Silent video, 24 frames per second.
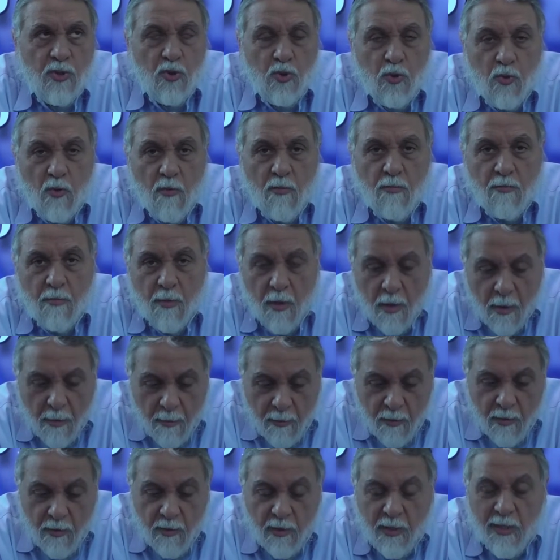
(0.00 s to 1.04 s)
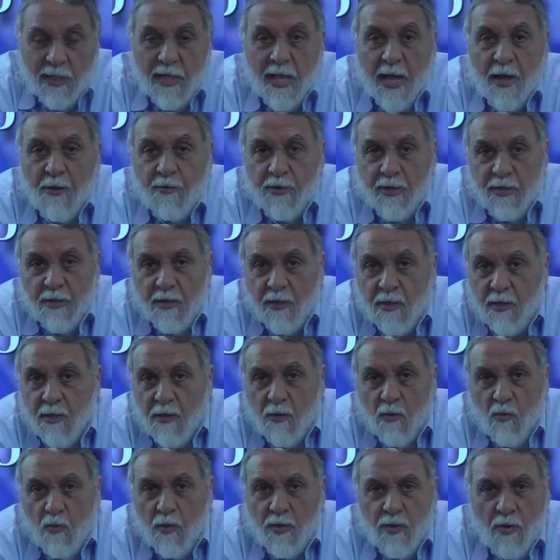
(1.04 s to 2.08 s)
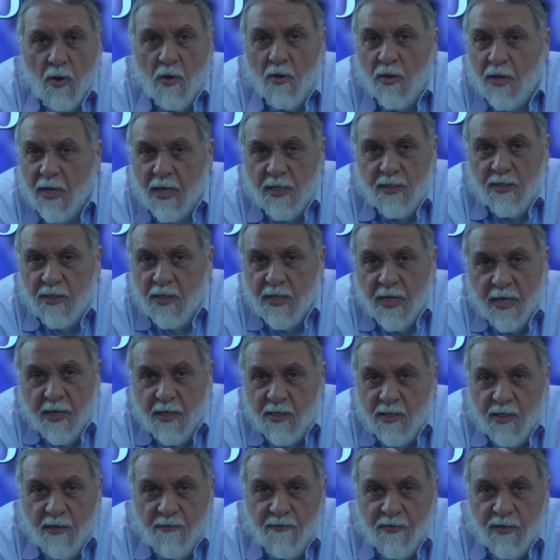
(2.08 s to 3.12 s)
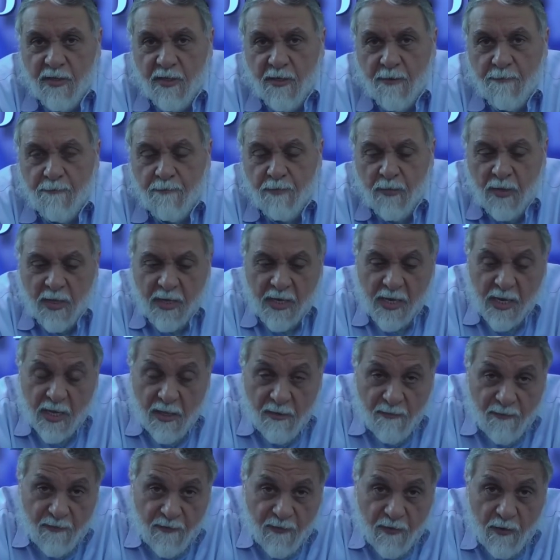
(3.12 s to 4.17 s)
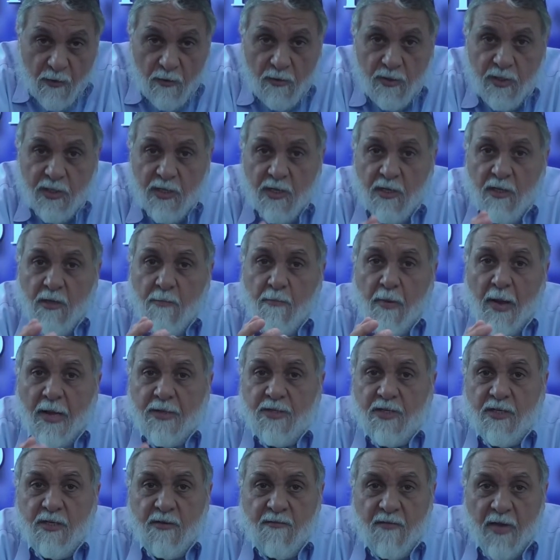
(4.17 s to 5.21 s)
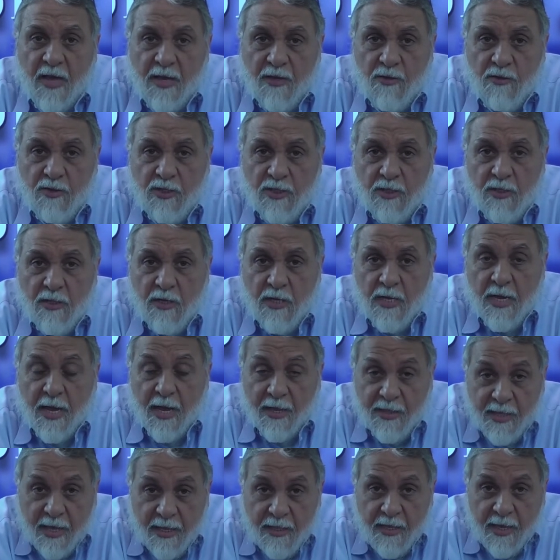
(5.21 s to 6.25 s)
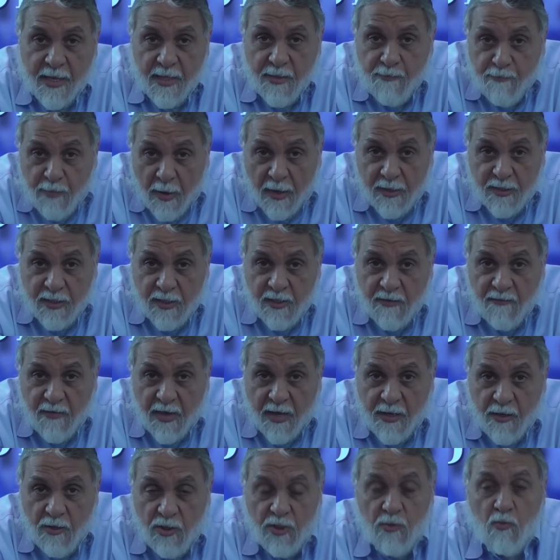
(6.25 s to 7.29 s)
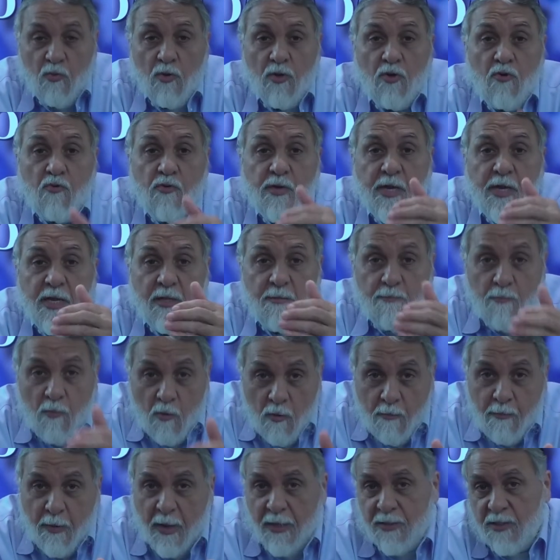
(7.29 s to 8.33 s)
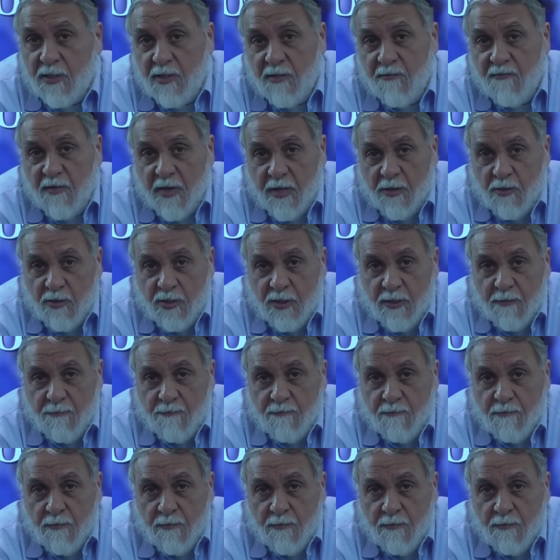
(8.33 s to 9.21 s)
don't cloud it with all kinds of negativity. Infuse into the positive energy, and that positive energy will create more positive energy.